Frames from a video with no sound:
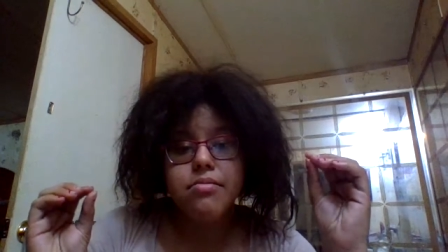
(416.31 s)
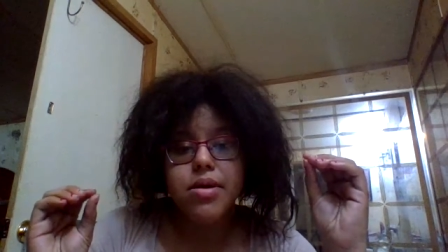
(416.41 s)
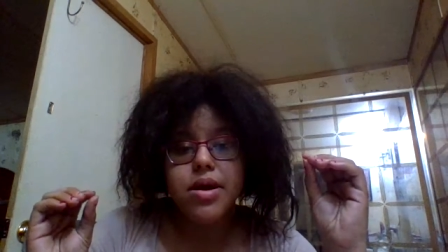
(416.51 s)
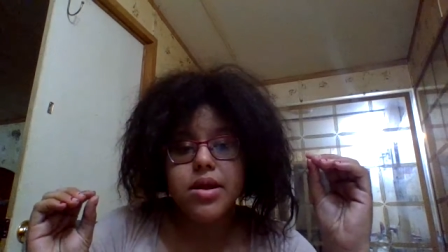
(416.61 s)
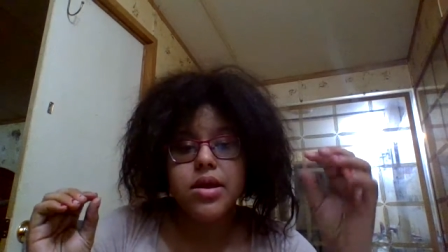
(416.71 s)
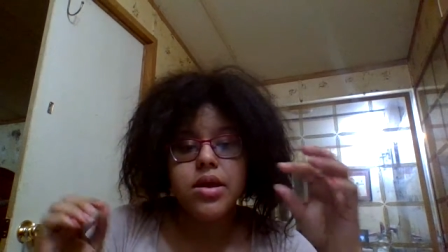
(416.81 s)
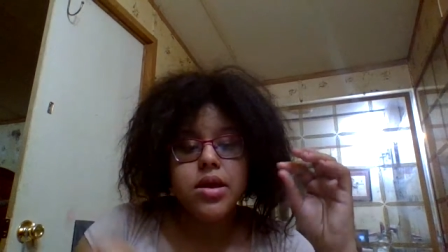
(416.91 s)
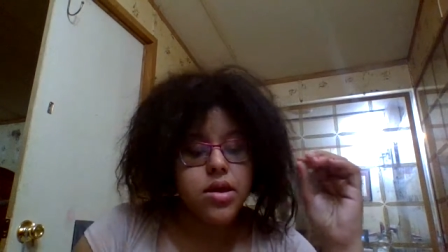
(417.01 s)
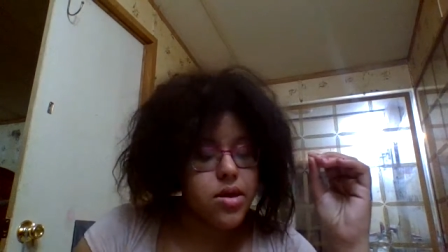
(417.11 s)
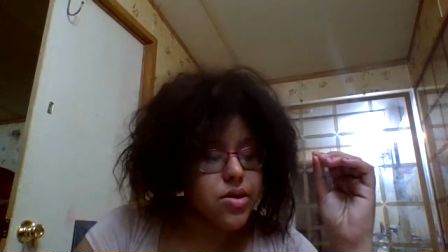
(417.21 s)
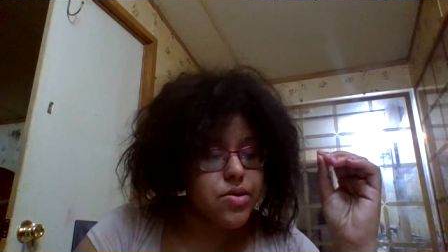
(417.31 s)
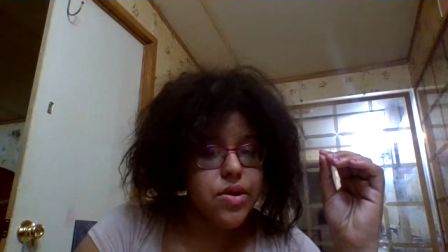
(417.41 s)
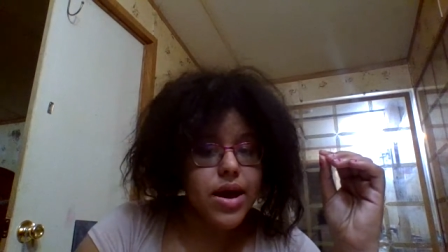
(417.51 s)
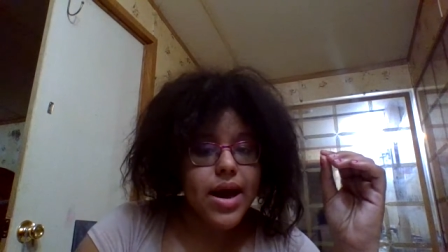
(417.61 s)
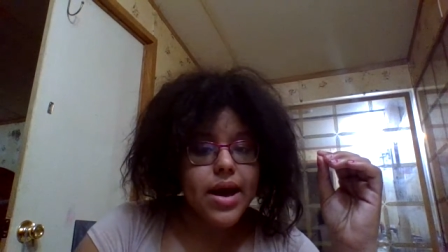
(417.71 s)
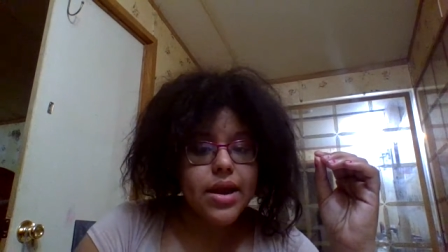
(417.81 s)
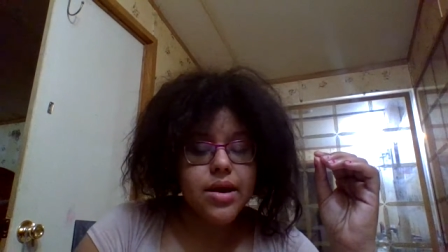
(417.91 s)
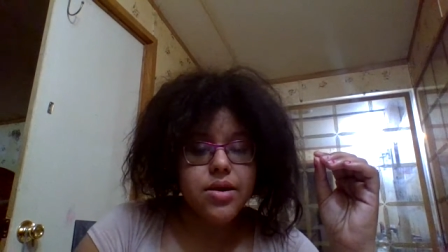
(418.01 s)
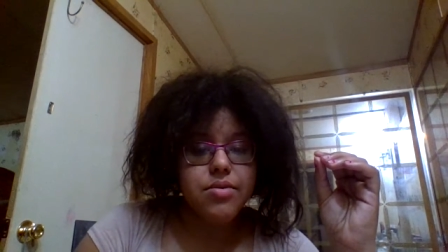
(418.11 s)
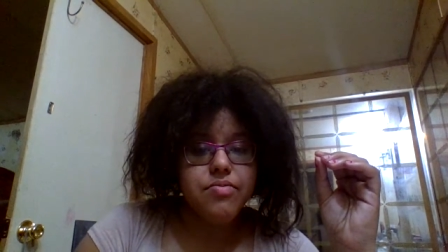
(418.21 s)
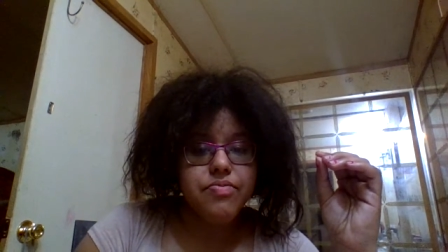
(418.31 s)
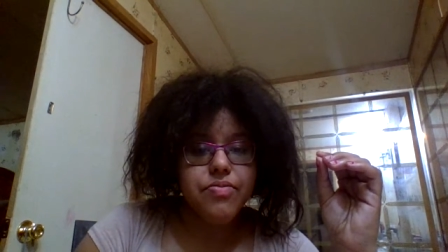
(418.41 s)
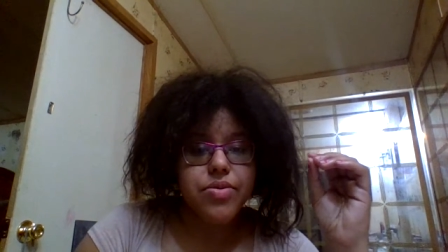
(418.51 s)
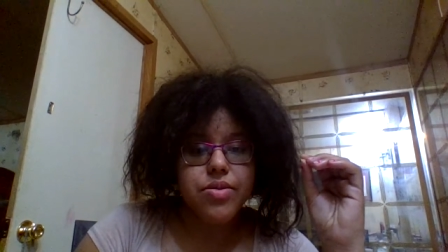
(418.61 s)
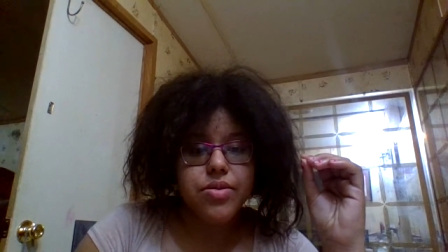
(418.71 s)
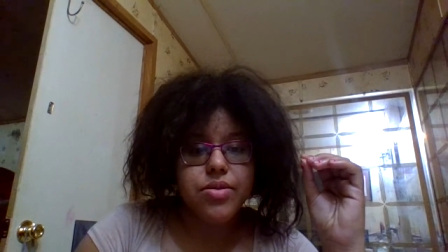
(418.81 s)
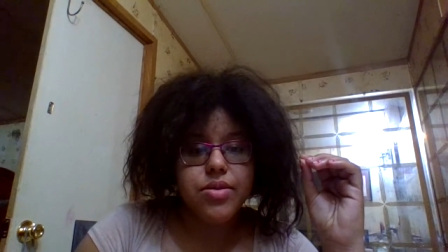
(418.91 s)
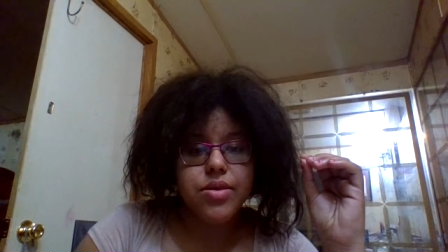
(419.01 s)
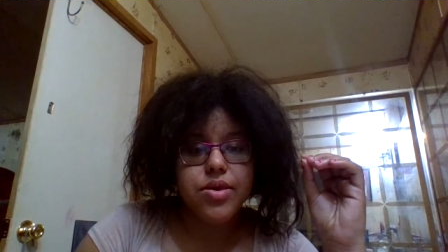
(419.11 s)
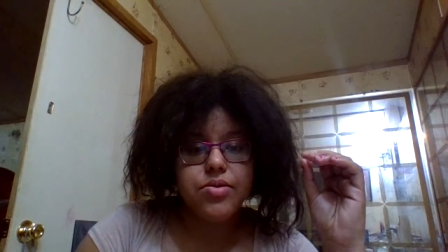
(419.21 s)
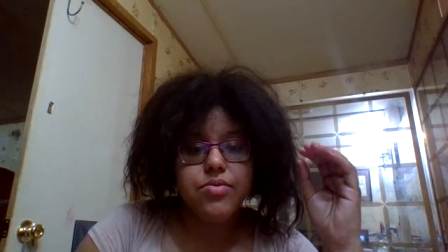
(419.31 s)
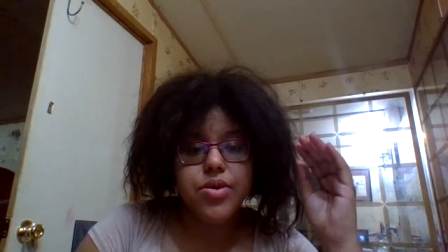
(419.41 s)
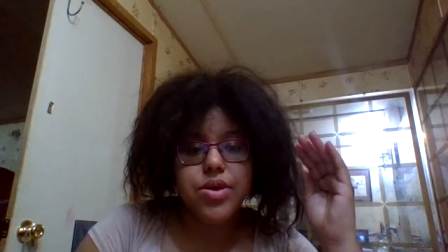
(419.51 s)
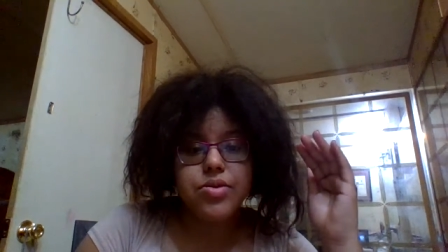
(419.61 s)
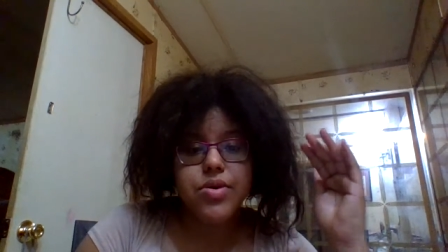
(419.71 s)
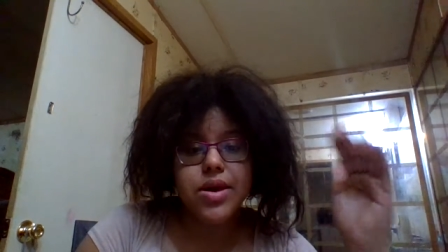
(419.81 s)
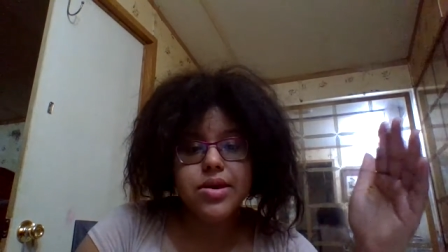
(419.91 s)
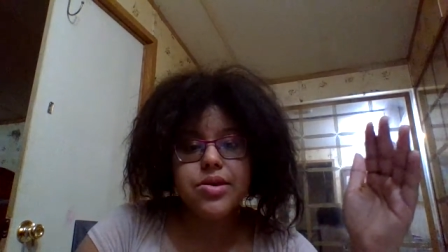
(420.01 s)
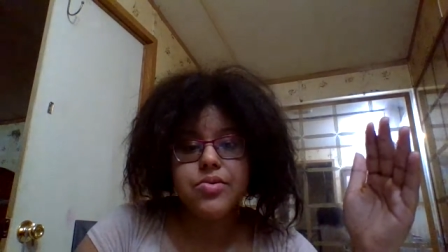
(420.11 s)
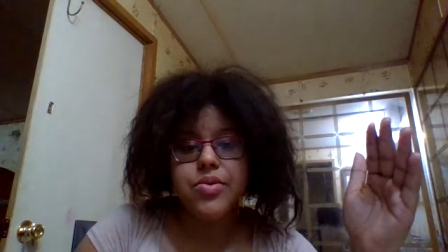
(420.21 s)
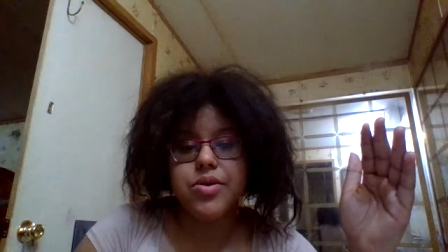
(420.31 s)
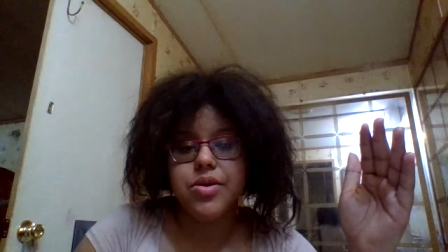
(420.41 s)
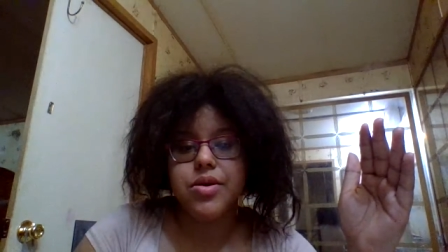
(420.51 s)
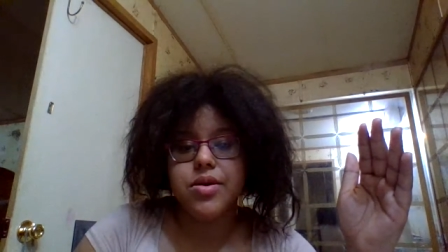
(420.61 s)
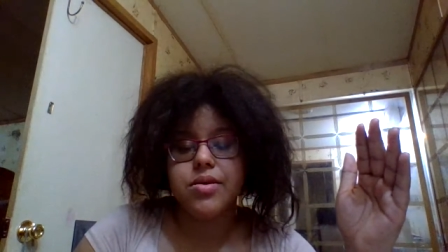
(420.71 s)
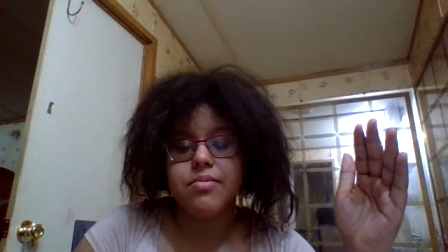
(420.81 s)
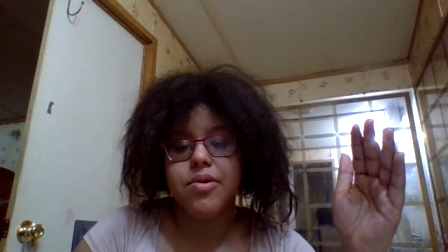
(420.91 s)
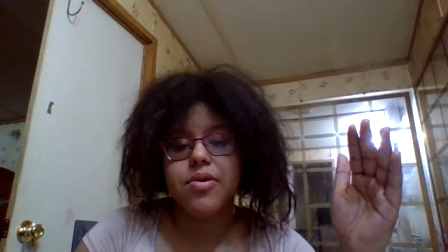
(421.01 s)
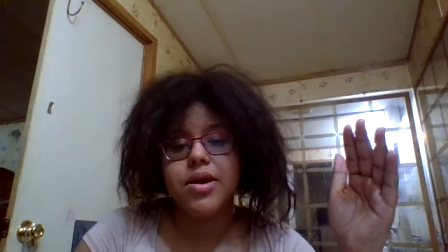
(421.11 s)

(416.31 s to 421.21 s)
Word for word: But you got um you you hear the word, but on